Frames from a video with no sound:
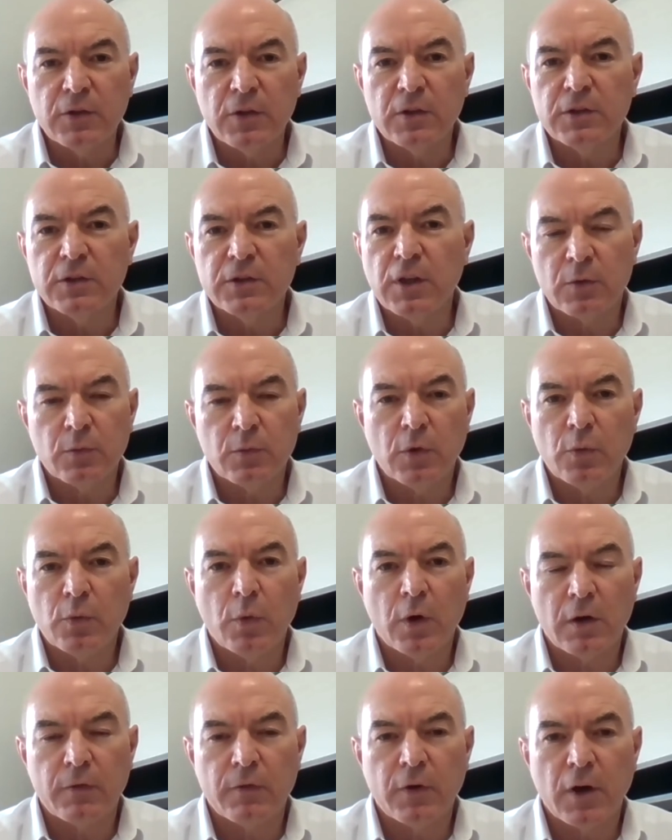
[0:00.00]
done with
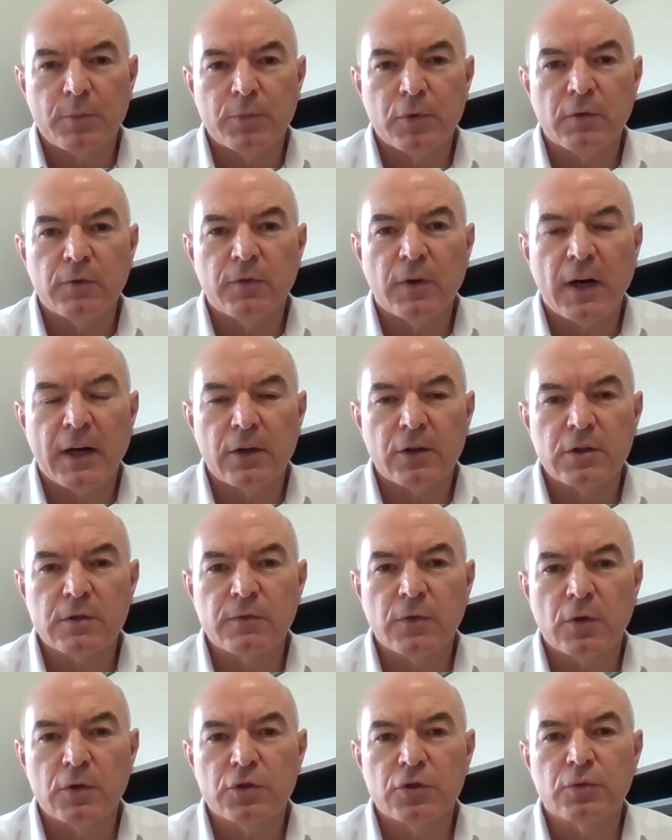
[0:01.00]
one of our providers
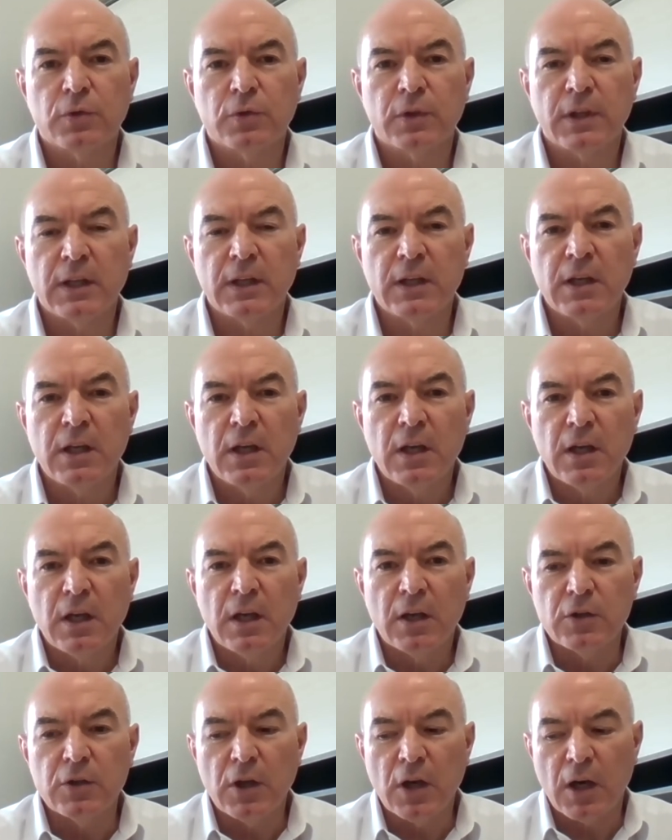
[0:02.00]
virtually,
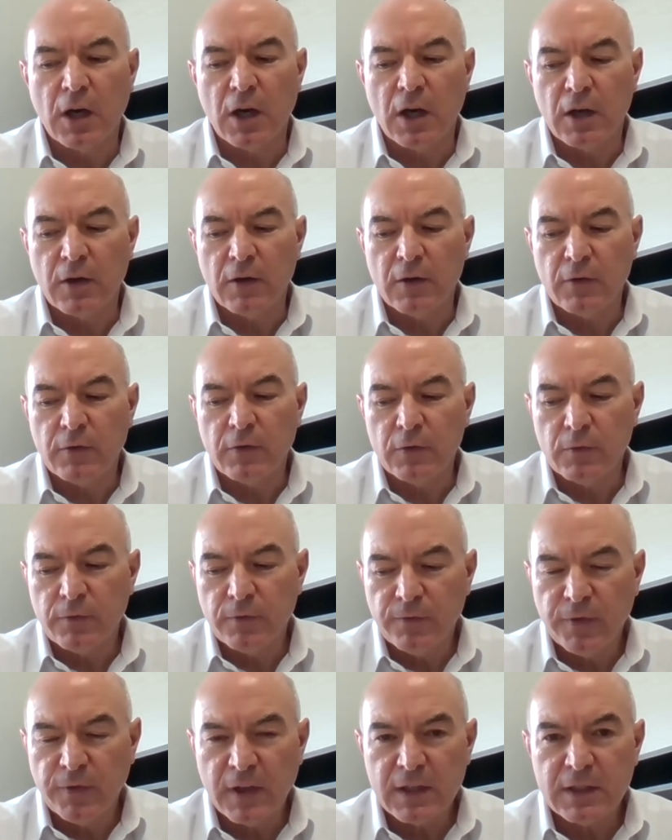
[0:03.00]

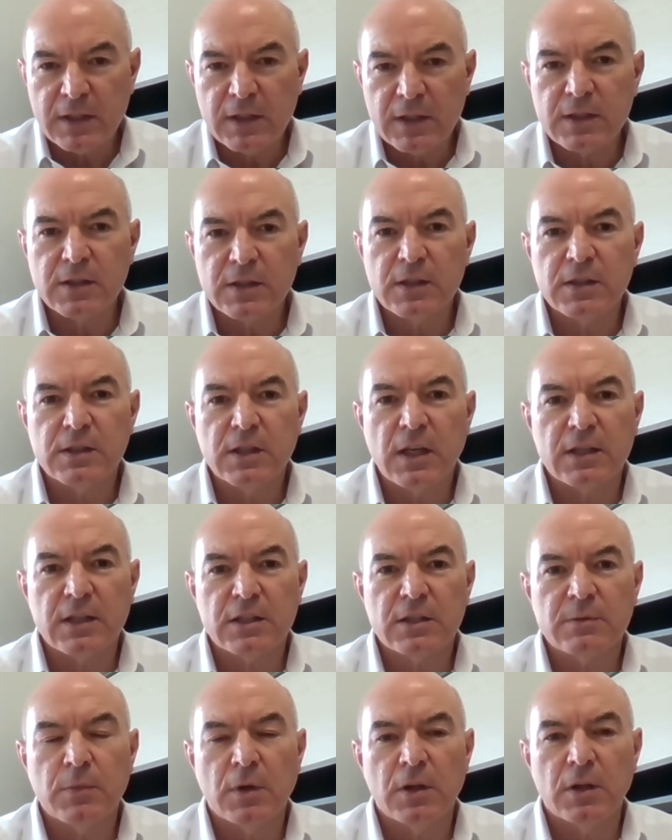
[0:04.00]
fitness
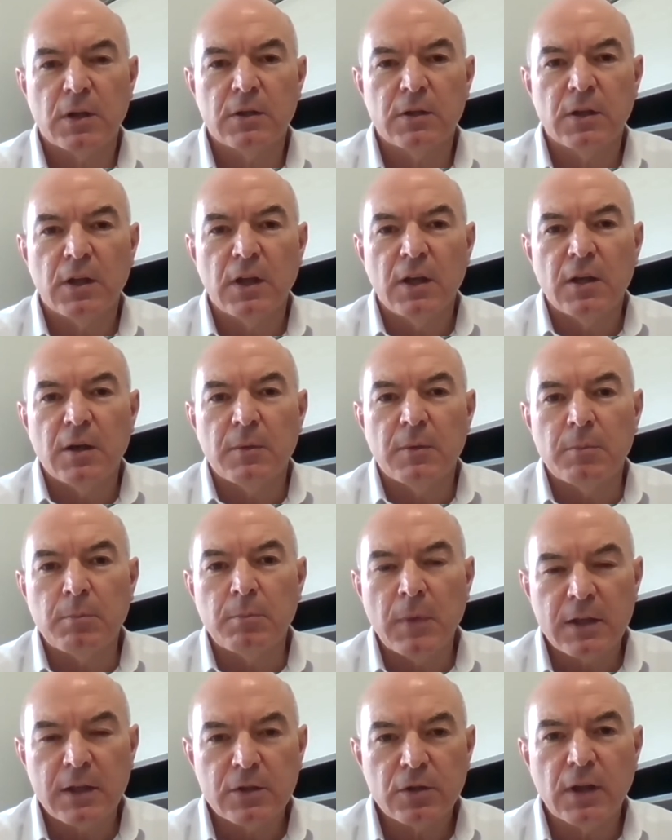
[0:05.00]
assessment,
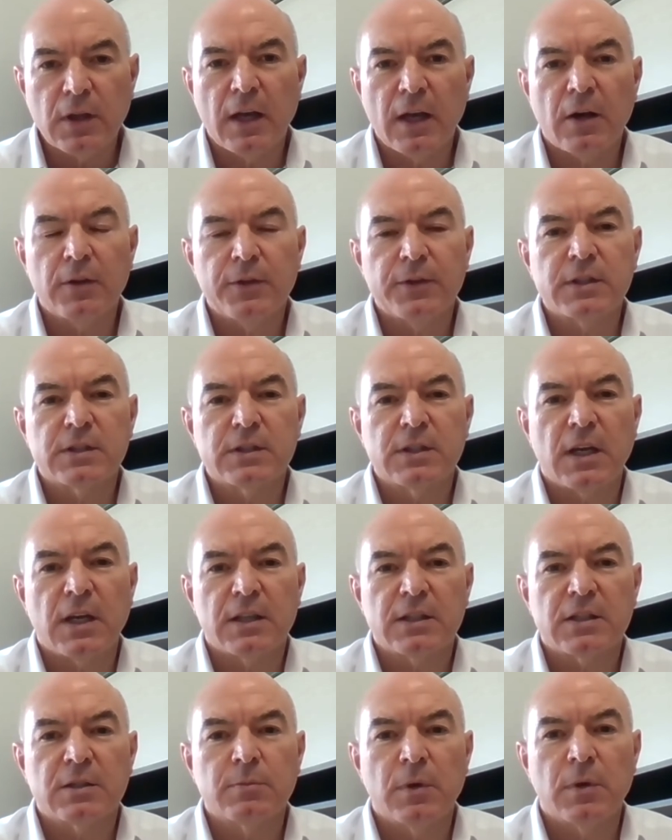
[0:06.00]
mental health
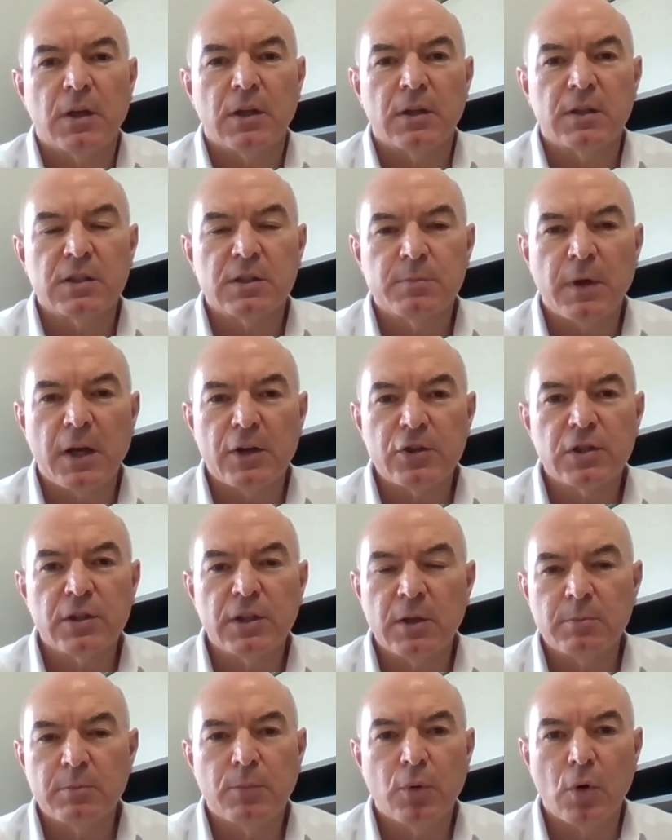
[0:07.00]
assessment, especially
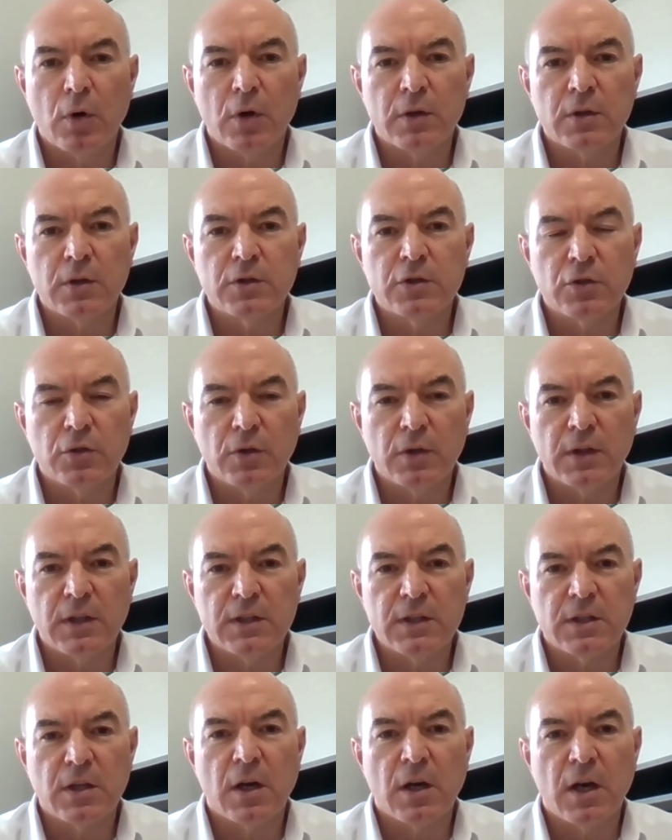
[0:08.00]
important during
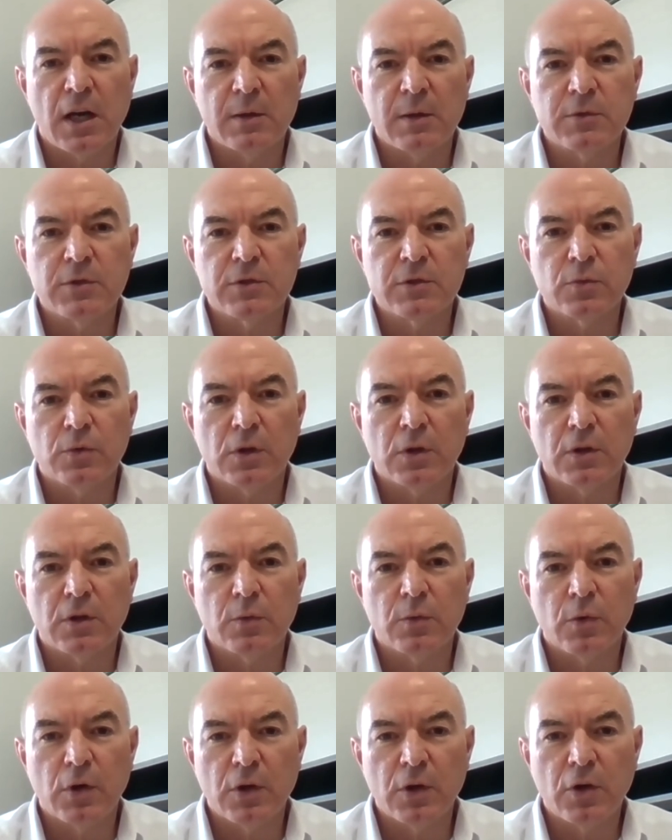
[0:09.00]
these times where
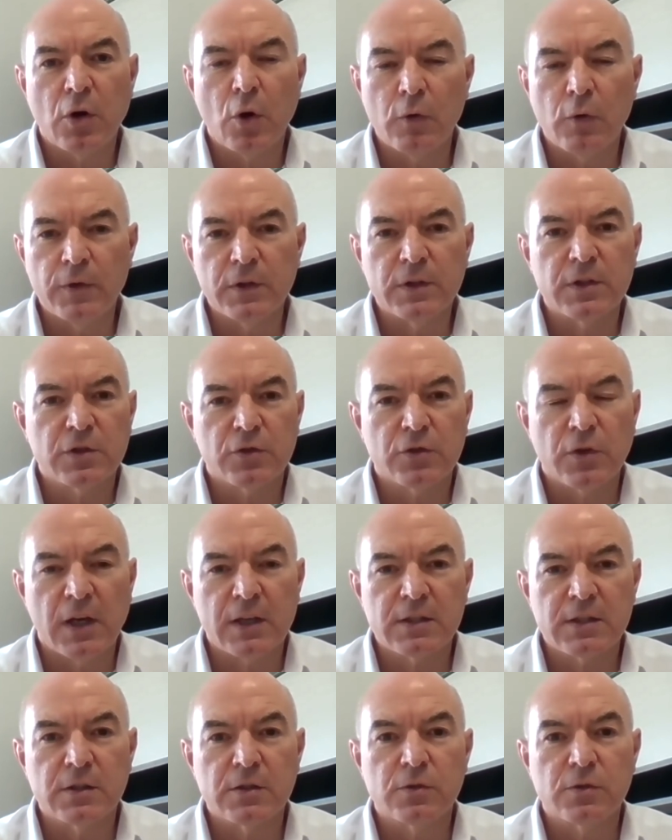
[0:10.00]
COVID stress is